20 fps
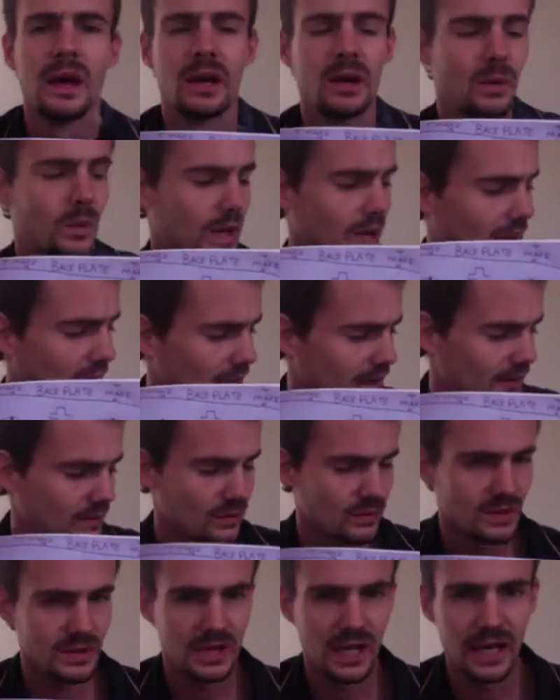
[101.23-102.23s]
where I
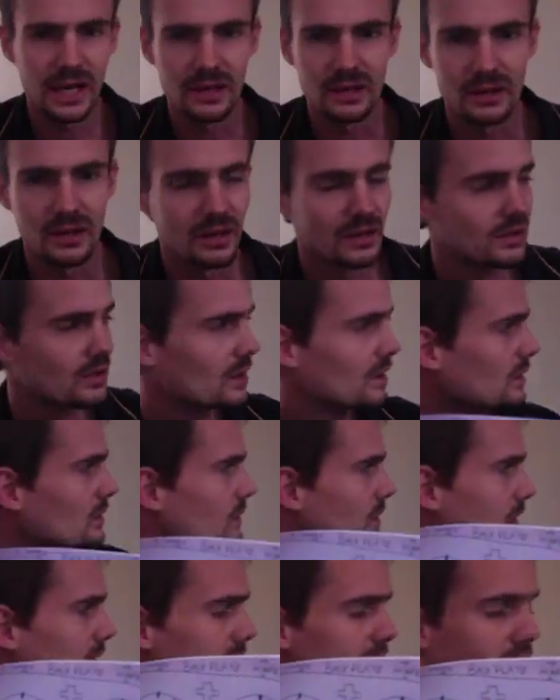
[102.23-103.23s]
thought I'd gone wrong with
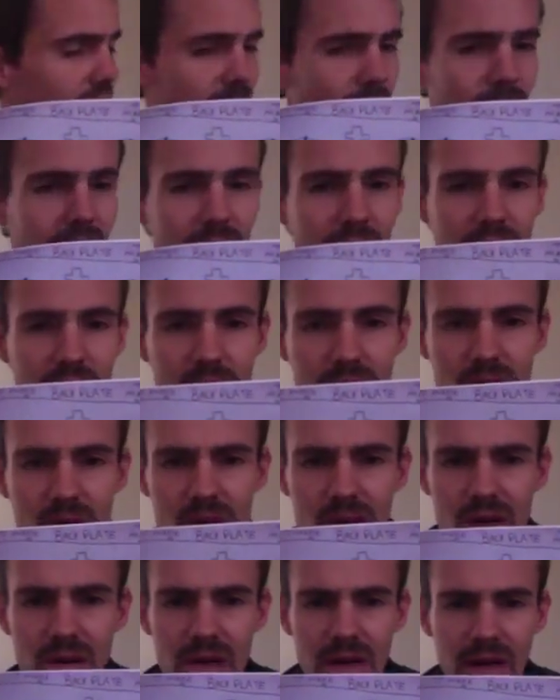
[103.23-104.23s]
the timing.
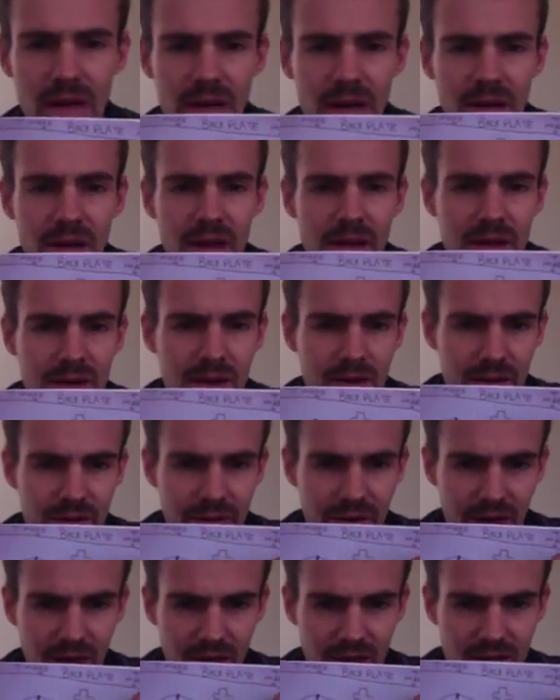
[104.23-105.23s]

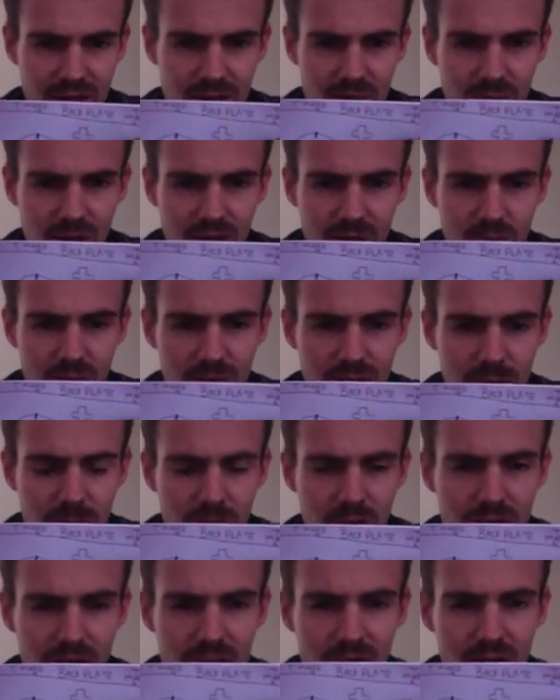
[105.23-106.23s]
The cutaway, when you're
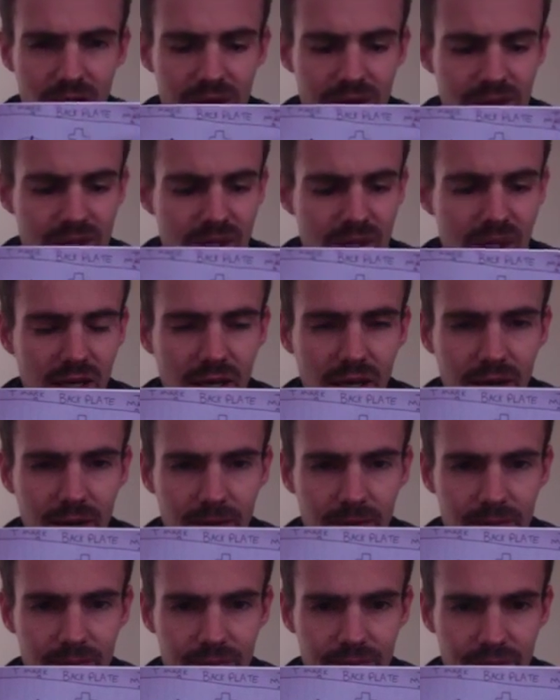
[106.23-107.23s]
putting on this gear,
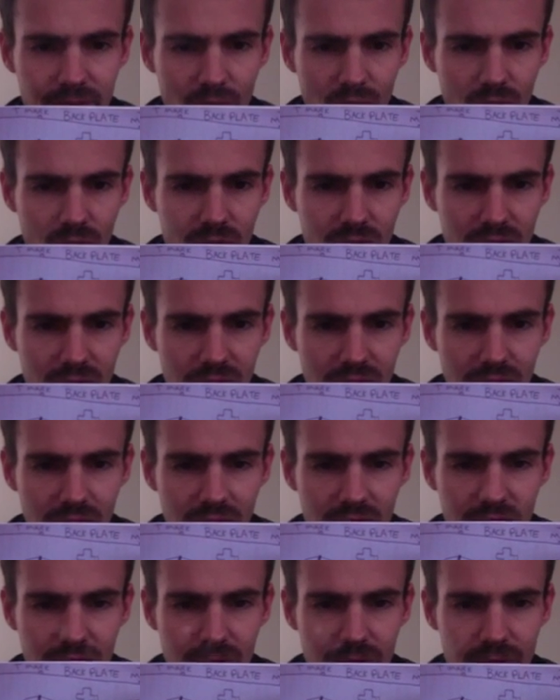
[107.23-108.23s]
the whole
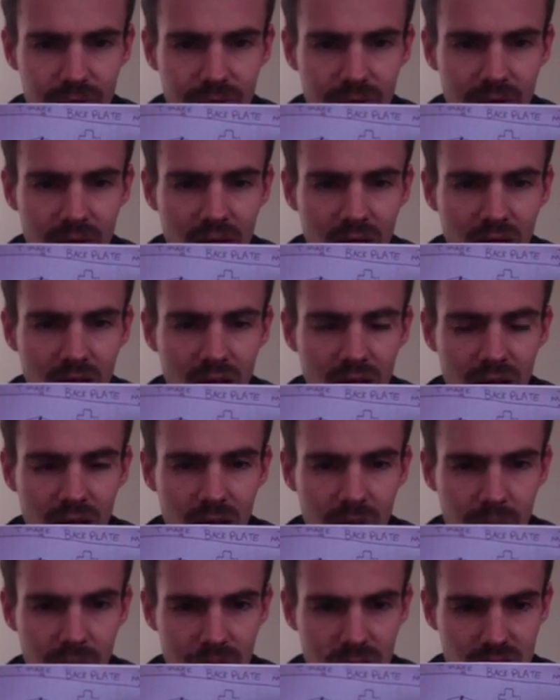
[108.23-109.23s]
gear
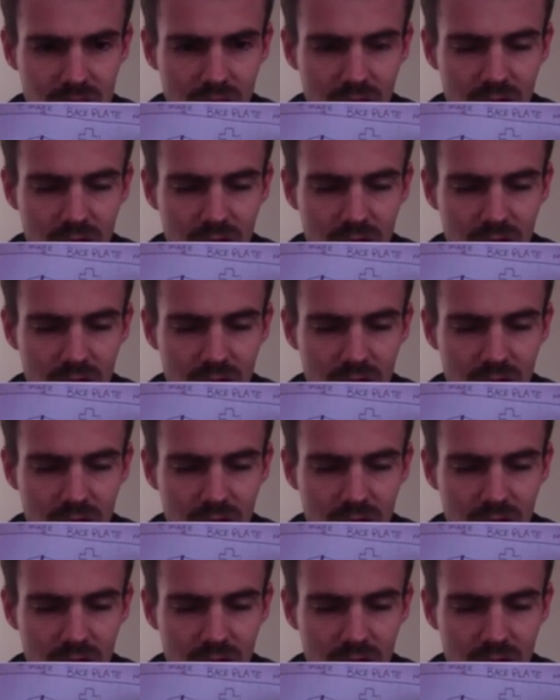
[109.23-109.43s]
must